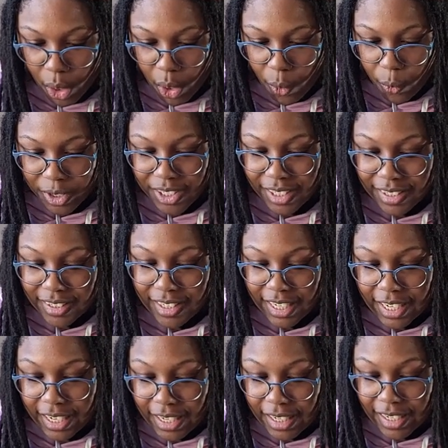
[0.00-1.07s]
which
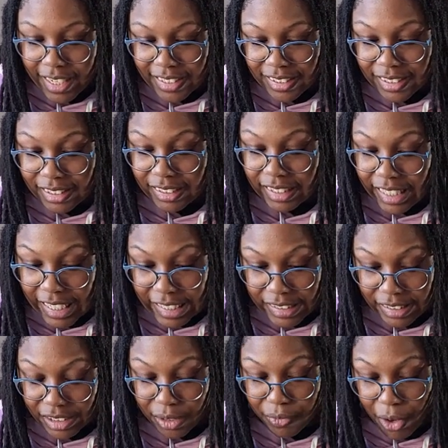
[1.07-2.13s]
indeed is the
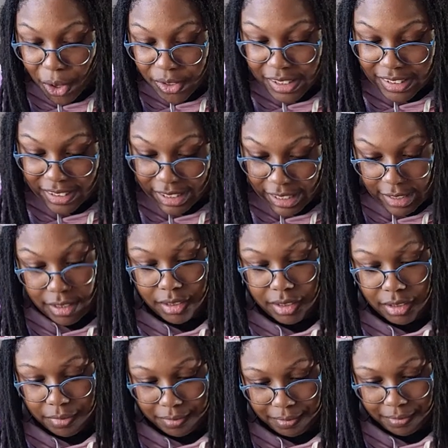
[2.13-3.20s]
least of all the seeds,
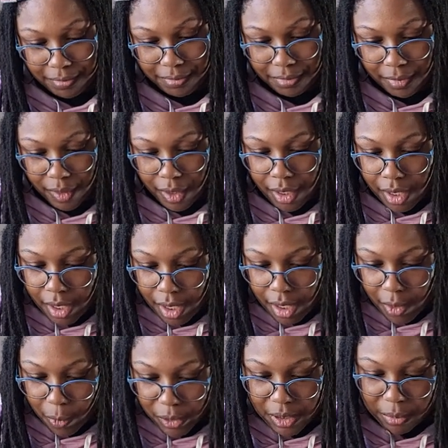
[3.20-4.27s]

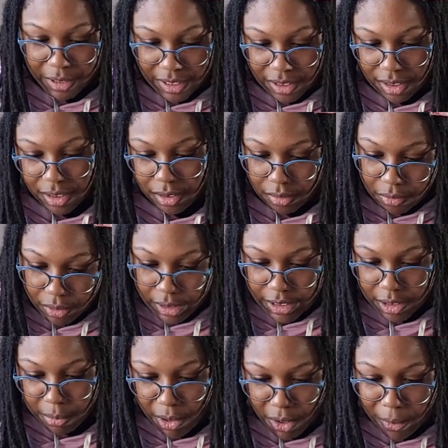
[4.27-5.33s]
which means it's really
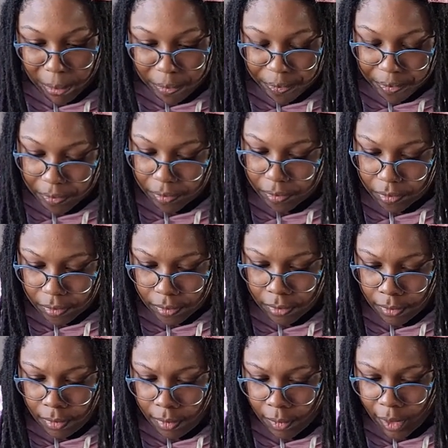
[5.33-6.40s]
small,
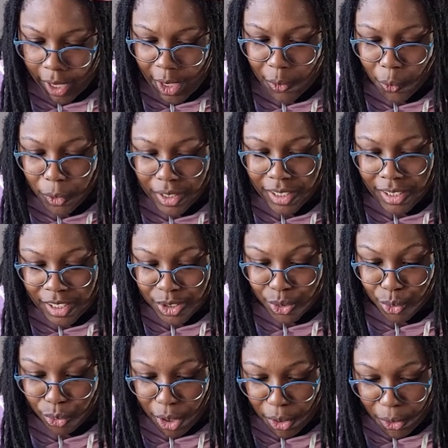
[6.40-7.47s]
and when it is
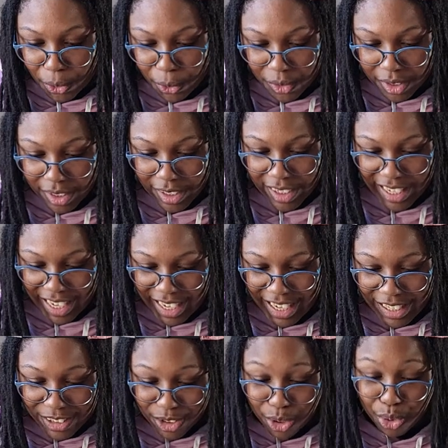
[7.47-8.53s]
grown, it
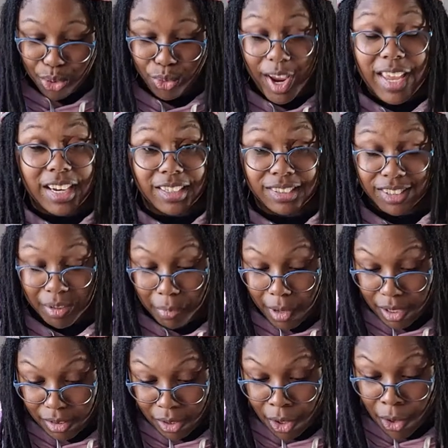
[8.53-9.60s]
is the greatest
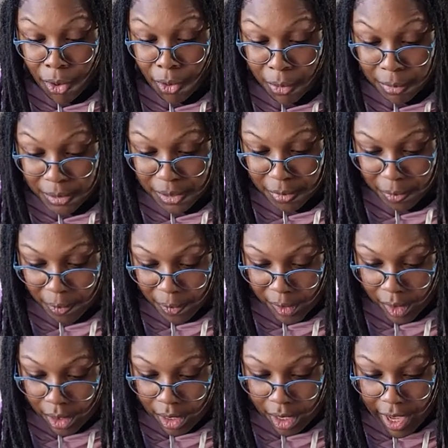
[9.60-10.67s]
among the herbs,
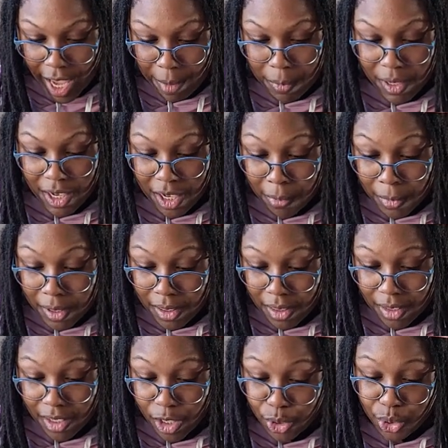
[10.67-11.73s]
and becometh
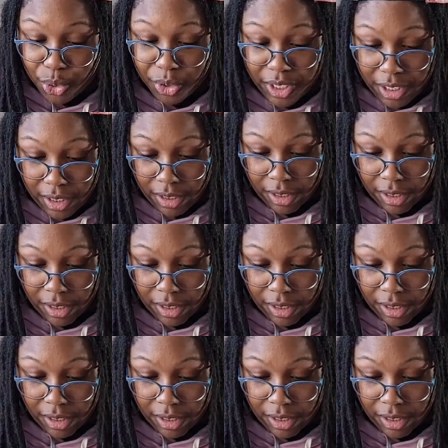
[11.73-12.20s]
a tree,